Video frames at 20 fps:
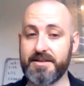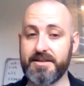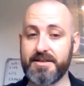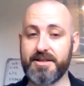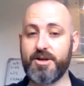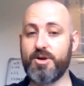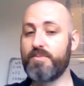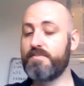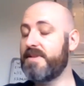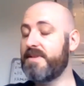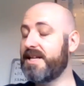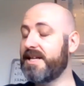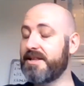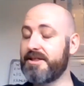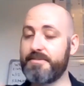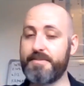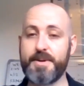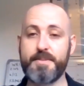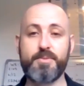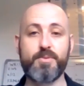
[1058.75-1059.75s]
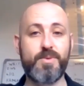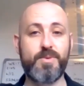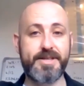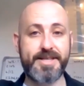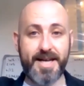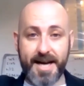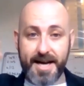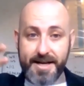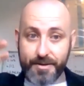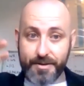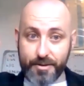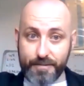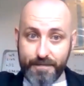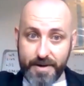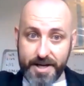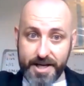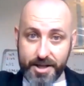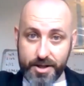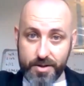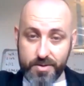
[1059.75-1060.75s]
You know, millions of people will die. There's
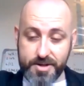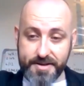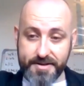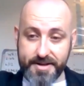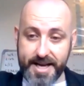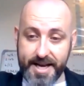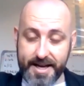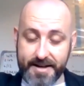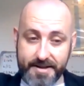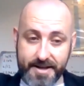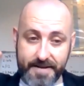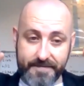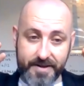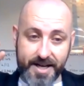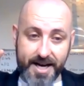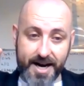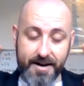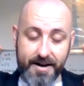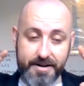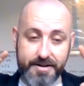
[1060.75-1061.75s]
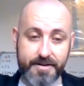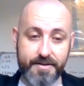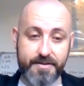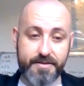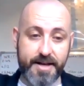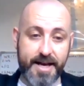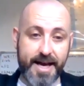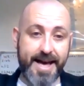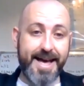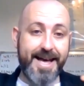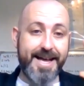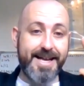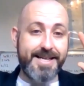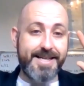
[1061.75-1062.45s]
big, huge stakes. If the characters